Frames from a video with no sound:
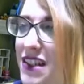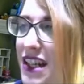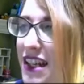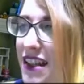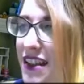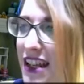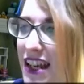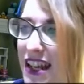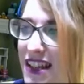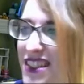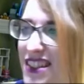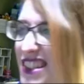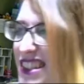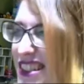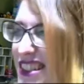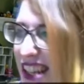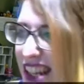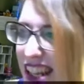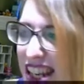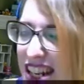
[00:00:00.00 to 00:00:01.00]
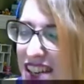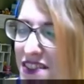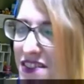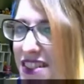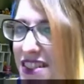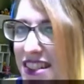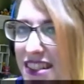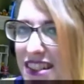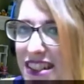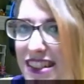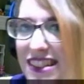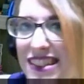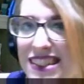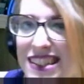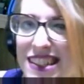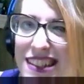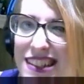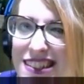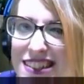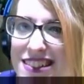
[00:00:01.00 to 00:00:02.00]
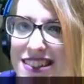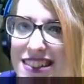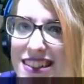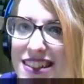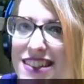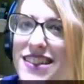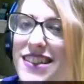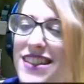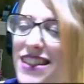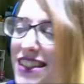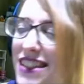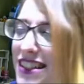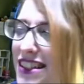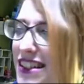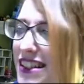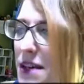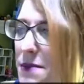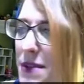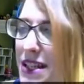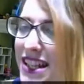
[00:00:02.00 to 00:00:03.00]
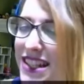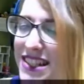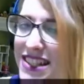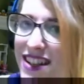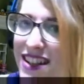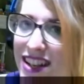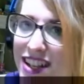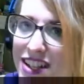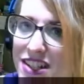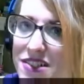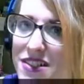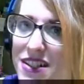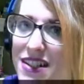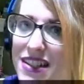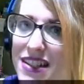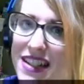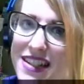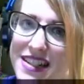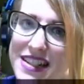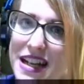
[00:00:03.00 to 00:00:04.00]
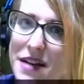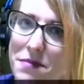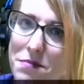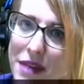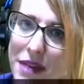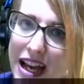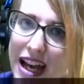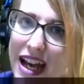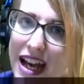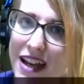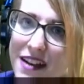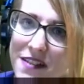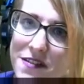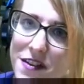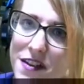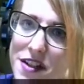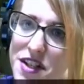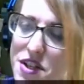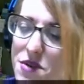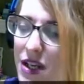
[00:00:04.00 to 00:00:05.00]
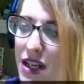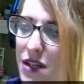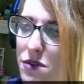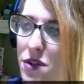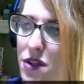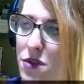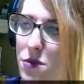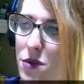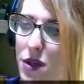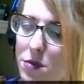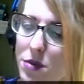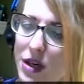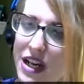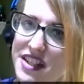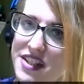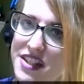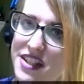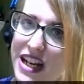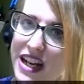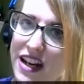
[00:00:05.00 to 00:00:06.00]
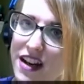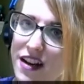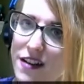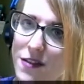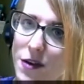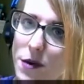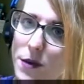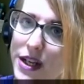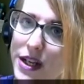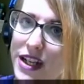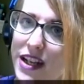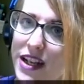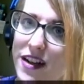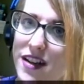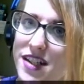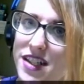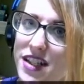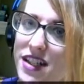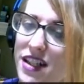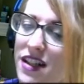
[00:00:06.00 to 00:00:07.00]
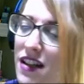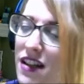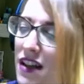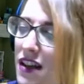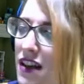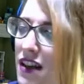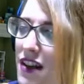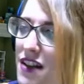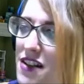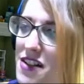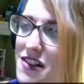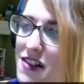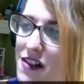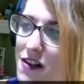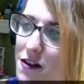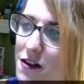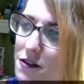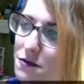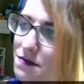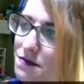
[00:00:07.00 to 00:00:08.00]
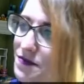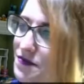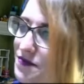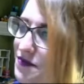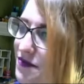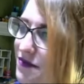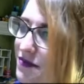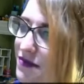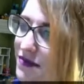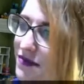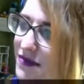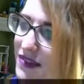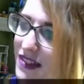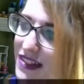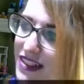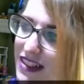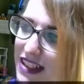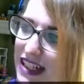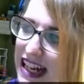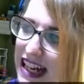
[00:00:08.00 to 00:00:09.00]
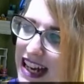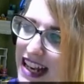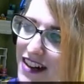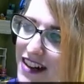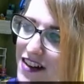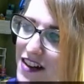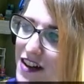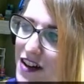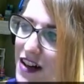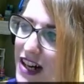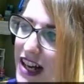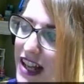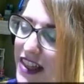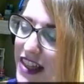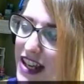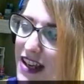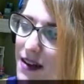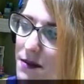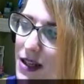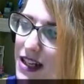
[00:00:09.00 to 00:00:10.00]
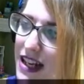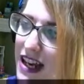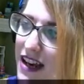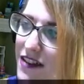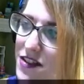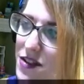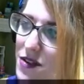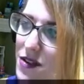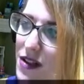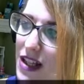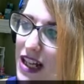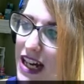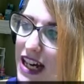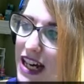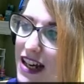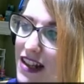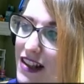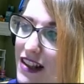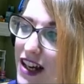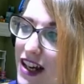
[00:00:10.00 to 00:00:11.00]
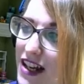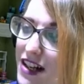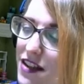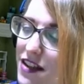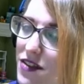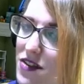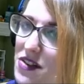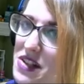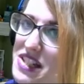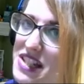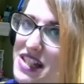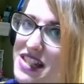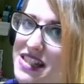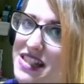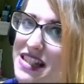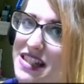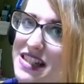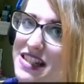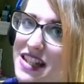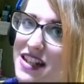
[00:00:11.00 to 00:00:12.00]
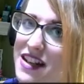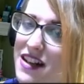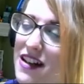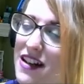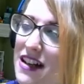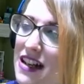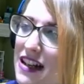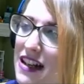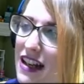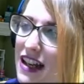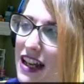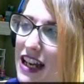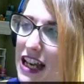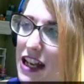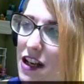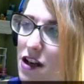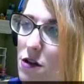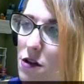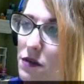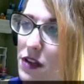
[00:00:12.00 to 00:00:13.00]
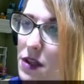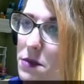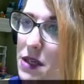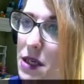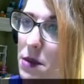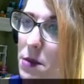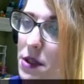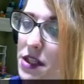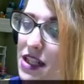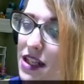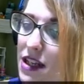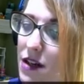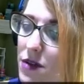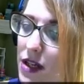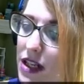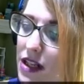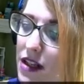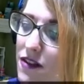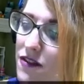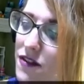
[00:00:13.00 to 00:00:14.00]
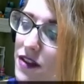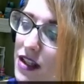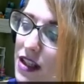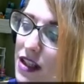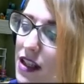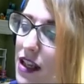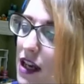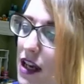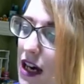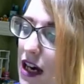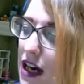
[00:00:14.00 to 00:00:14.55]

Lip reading: like that, that's kind of decent. I mean, that's 100, that's not bad for swinging with 1 prize attacker for 1 energy. So I don't know, I think I'm gonna have to rely a lot on the resistance here and hopefully be able to get rid of the